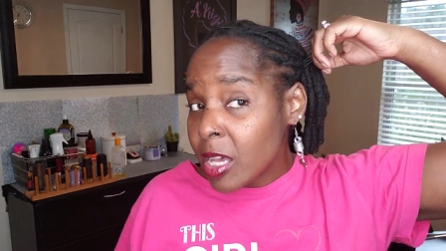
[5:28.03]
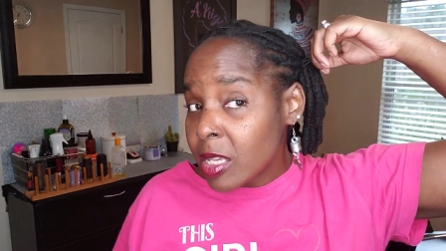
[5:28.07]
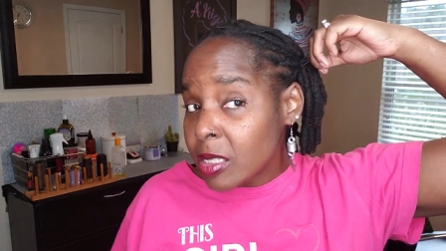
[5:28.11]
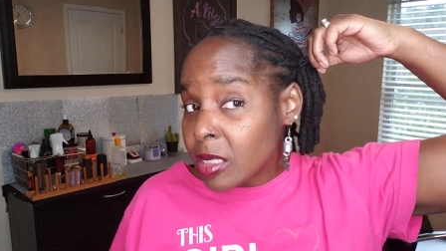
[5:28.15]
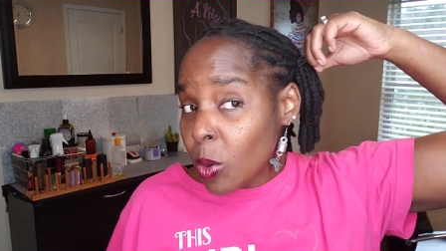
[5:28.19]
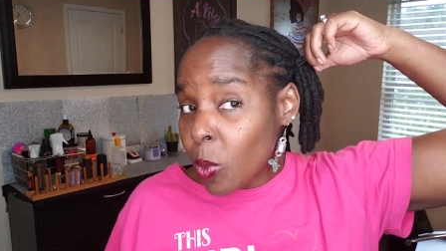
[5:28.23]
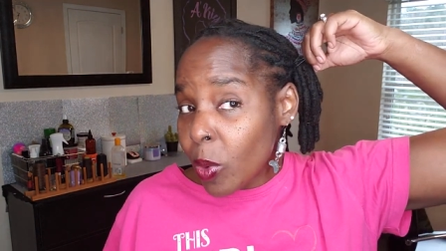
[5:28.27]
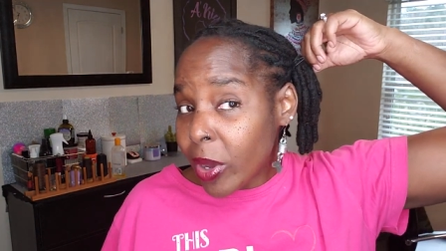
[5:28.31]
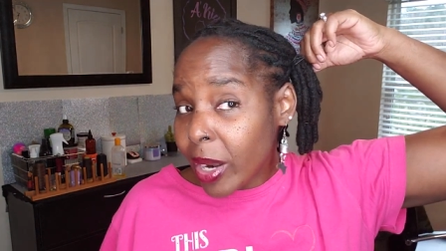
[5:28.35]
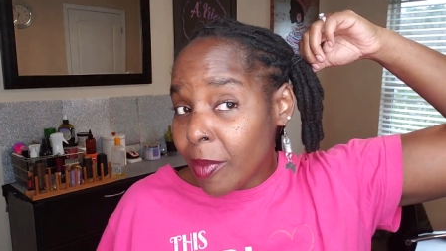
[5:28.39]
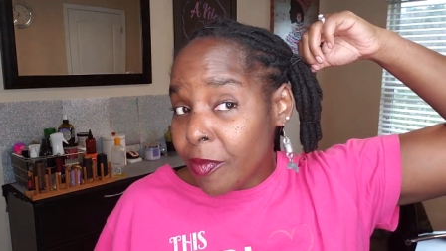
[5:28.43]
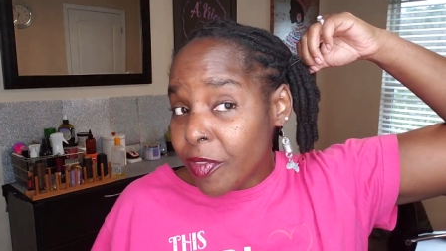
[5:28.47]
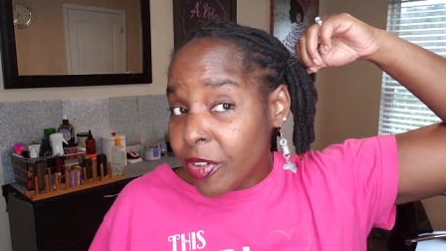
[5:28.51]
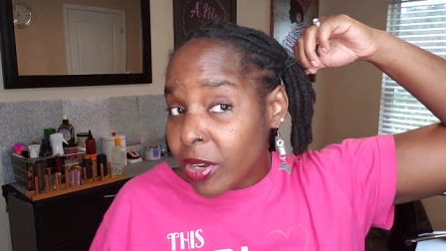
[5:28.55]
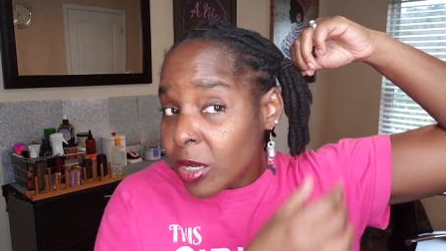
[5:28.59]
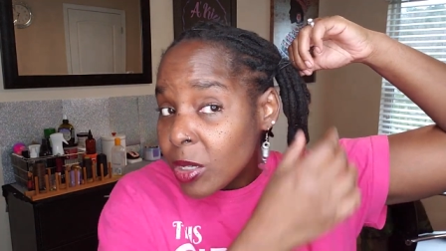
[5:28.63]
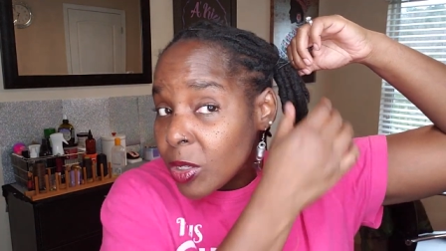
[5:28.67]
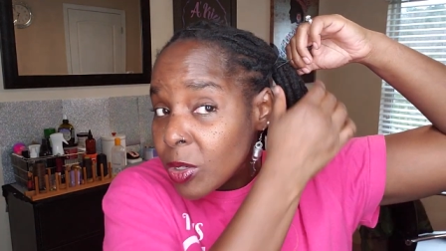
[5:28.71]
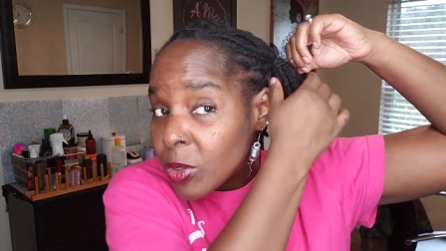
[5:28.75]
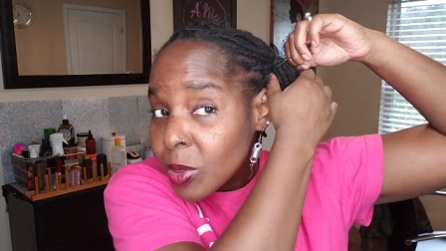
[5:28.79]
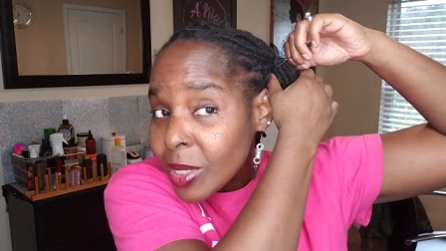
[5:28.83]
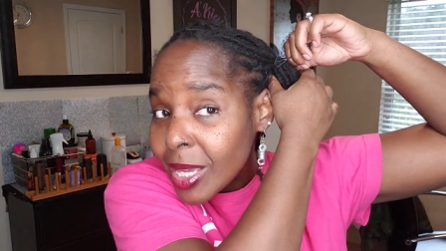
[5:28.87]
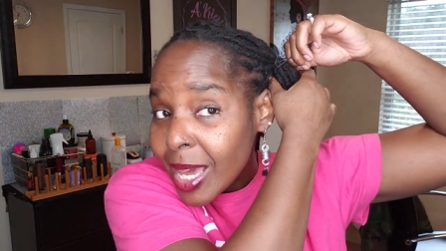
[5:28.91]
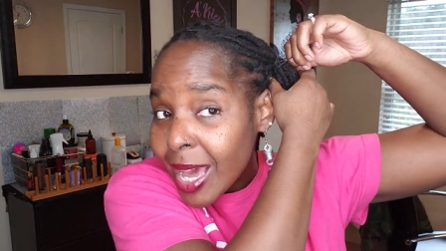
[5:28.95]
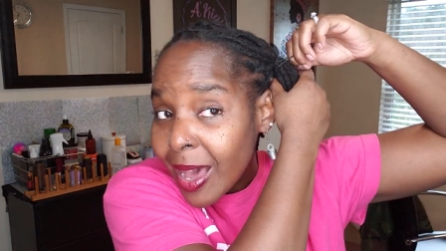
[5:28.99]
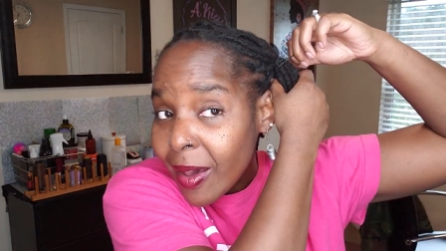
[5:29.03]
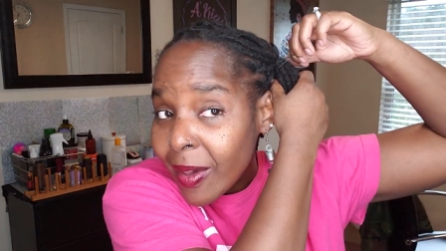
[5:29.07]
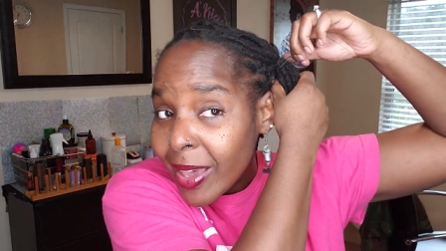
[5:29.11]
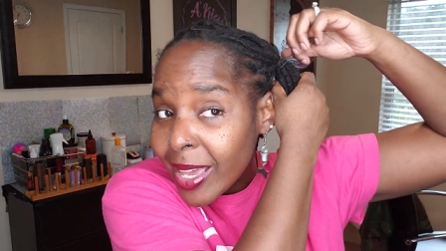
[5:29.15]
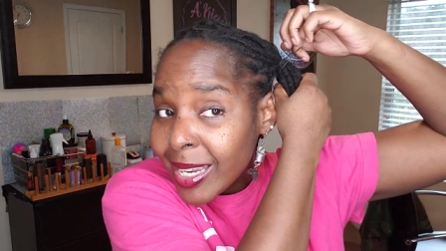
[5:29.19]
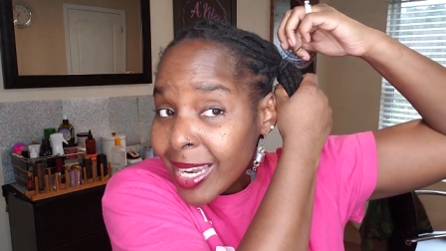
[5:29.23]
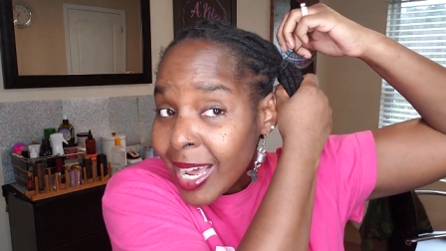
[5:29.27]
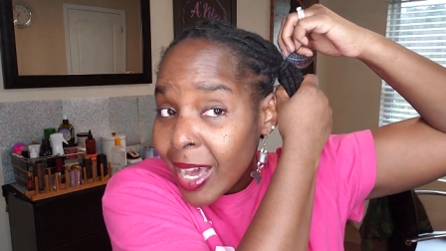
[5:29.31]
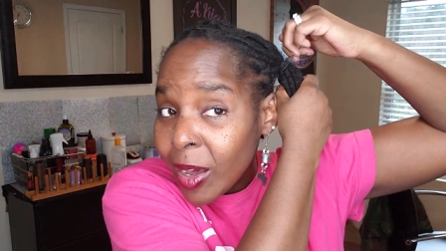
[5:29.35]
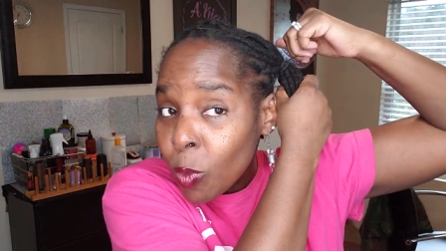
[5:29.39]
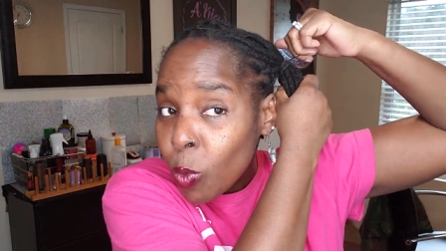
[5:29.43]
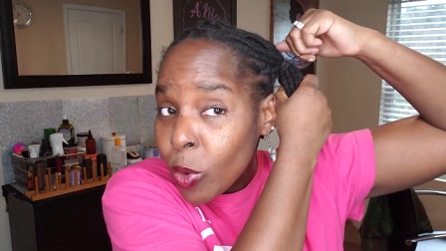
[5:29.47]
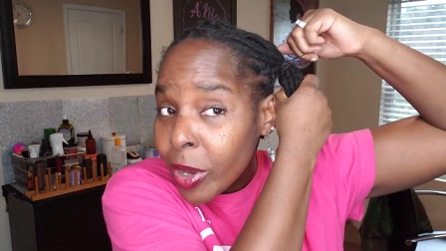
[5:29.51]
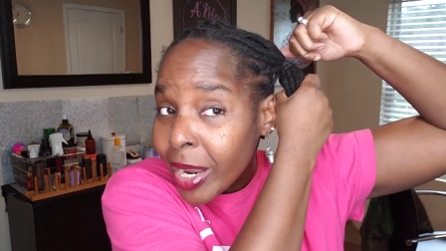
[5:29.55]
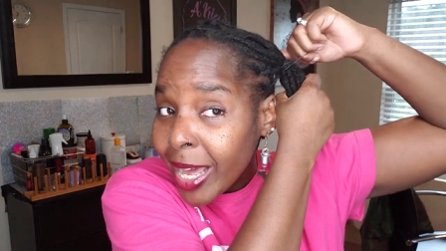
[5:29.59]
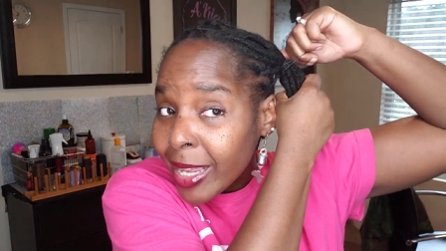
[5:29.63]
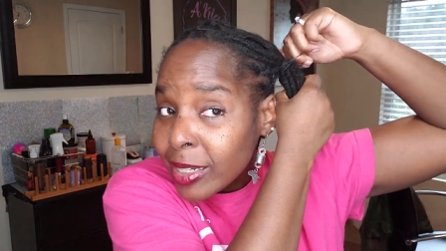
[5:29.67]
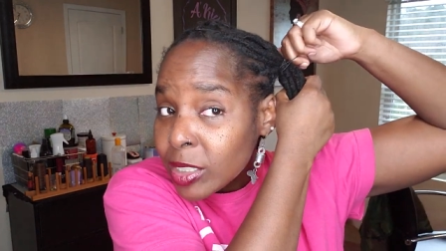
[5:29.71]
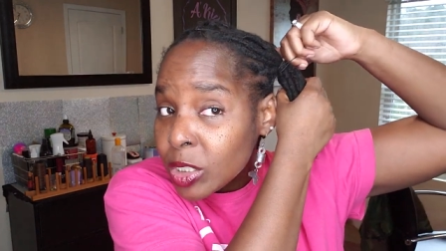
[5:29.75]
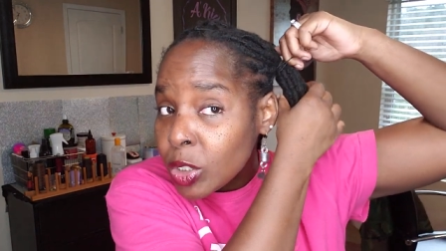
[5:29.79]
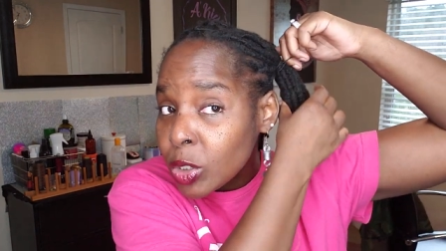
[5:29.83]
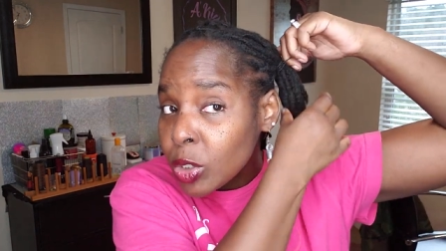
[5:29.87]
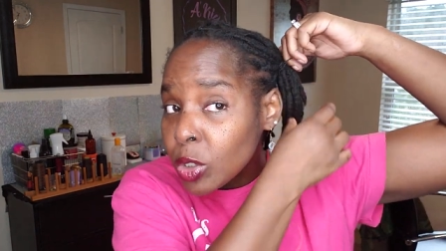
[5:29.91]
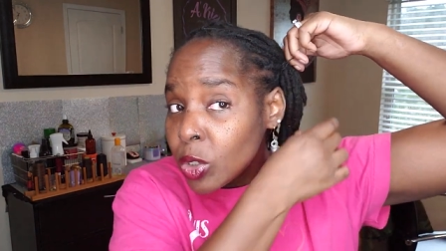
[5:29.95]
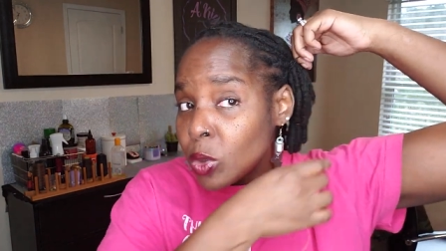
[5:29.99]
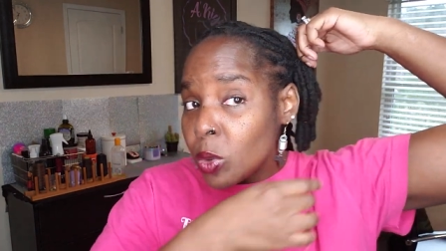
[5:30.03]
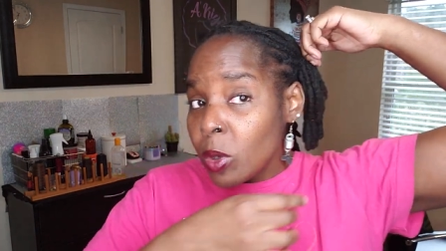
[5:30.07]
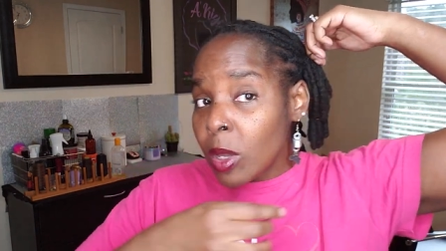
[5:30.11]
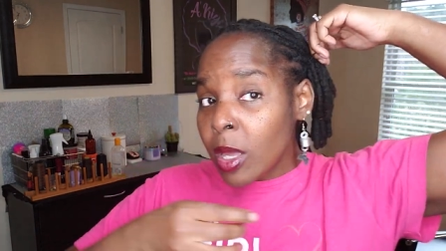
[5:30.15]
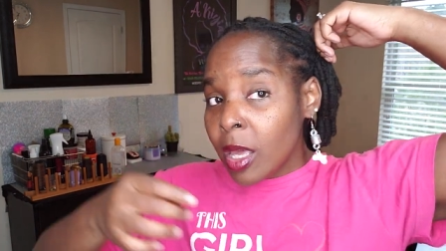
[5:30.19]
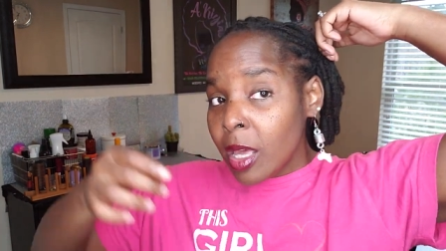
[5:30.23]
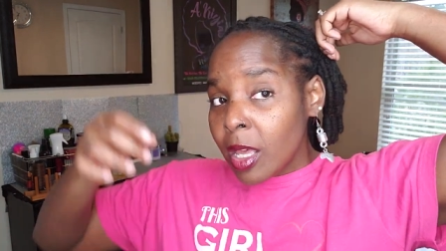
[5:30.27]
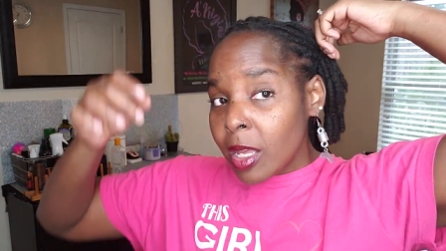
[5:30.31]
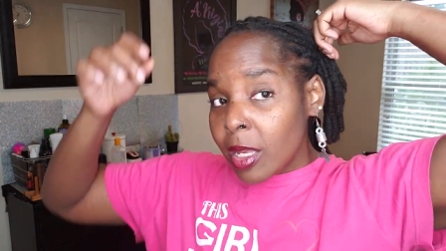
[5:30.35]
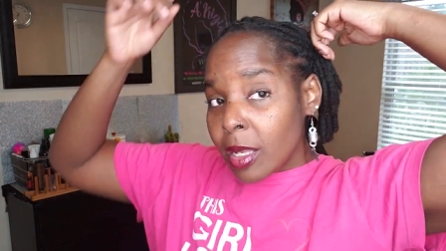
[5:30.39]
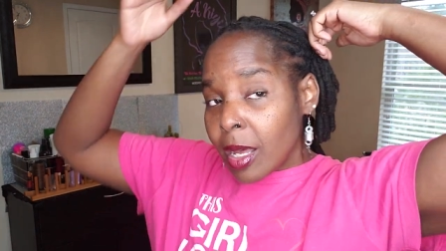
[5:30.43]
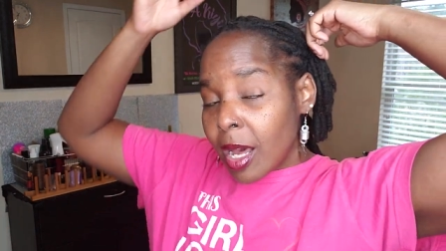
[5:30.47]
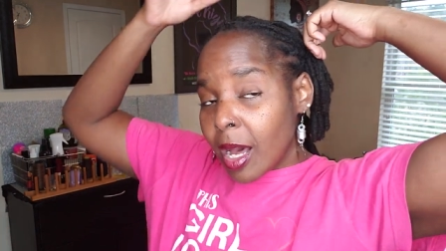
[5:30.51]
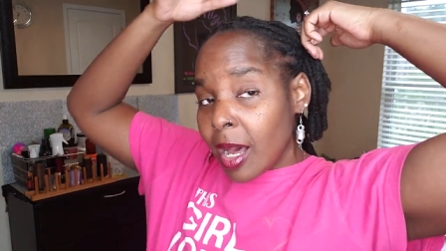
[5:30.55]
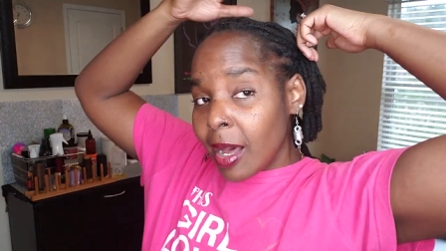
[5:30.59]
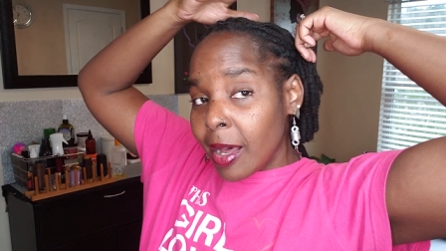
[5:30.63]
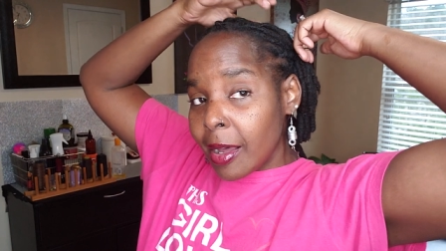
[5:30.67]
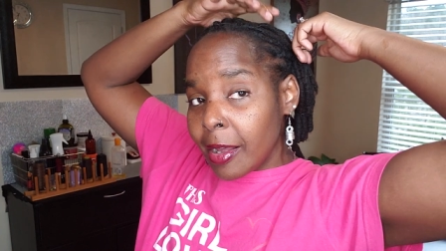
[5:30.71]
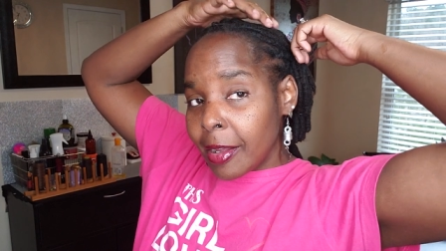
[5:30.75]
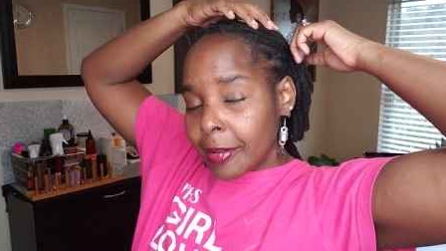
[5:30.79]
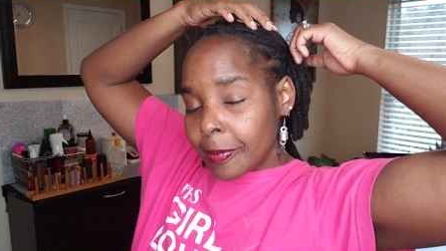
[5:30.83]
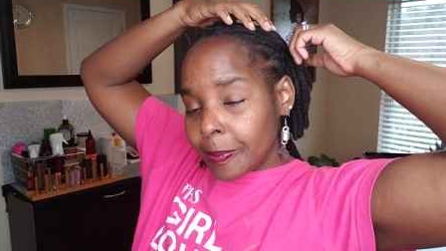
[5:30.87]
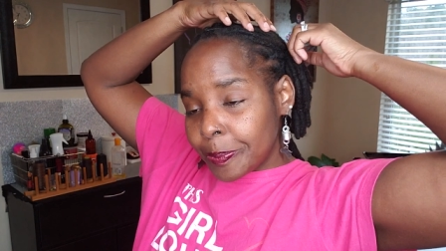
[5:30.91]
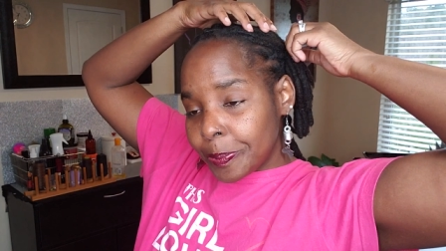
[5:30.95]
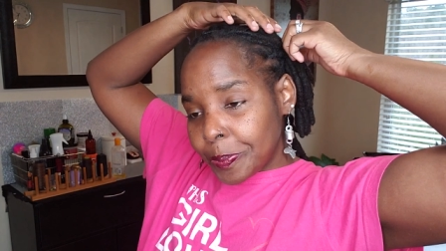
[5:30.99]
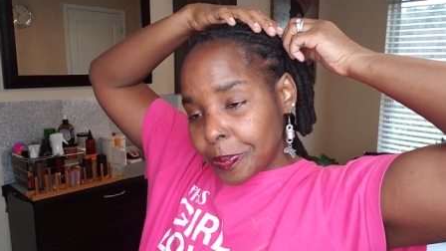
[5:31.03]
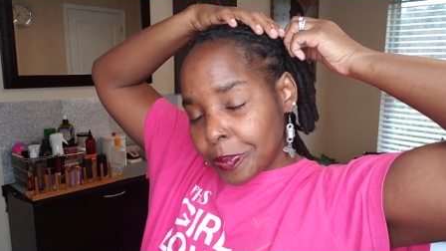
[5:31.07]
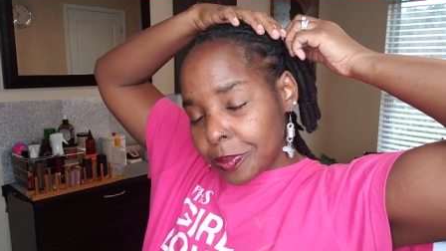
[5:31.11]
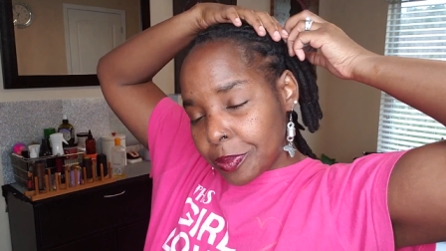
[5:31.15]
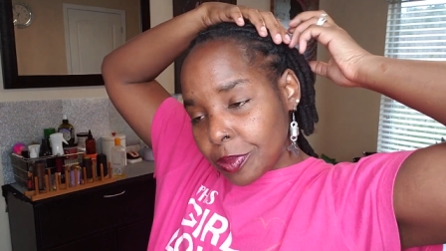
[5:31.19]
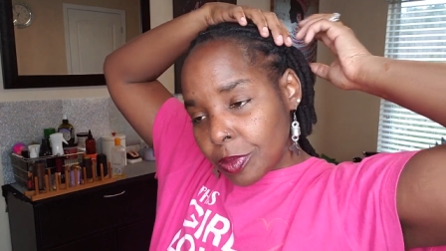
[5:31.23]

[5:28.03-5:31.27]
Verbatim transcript: So what I'm gonna do, y'all, and now when I do um,